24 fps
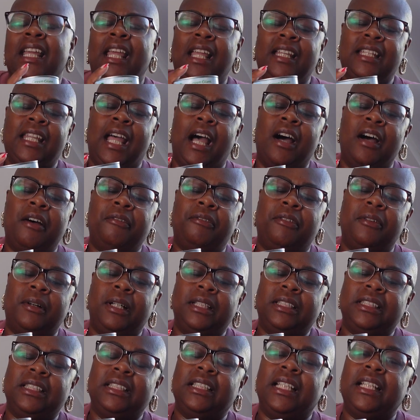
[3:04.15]
Now,
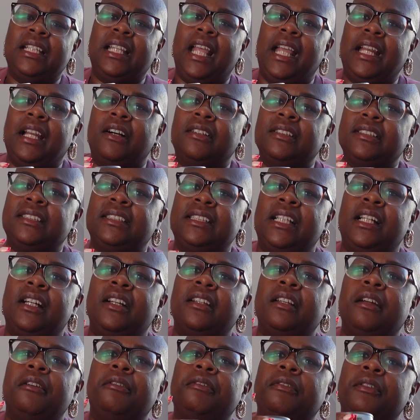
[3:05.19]
unfortunately, they don't sell
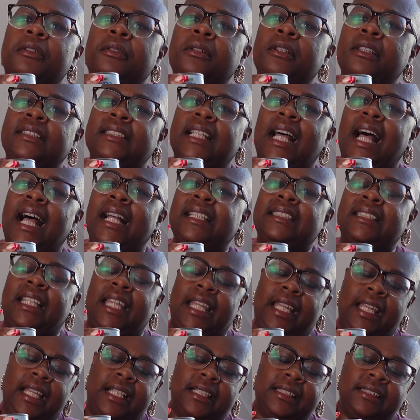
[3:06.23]
the full-size
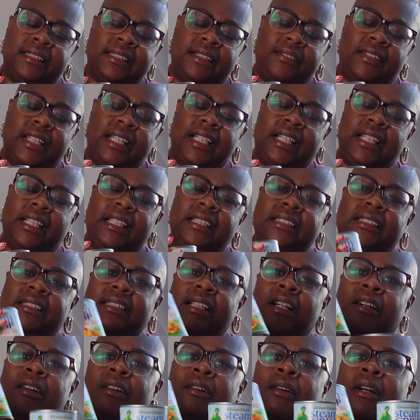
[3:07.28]
cans of these,
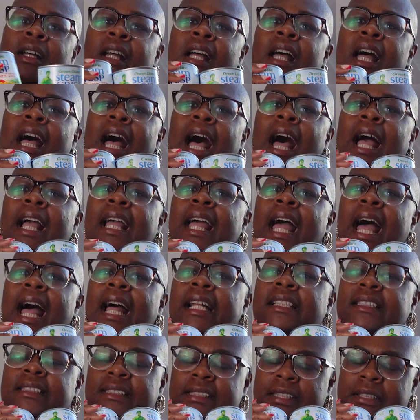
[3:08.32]
so I
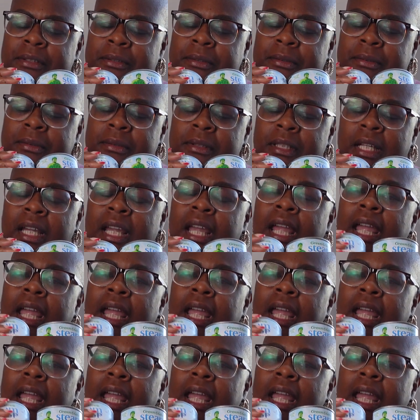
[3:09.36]
got 2.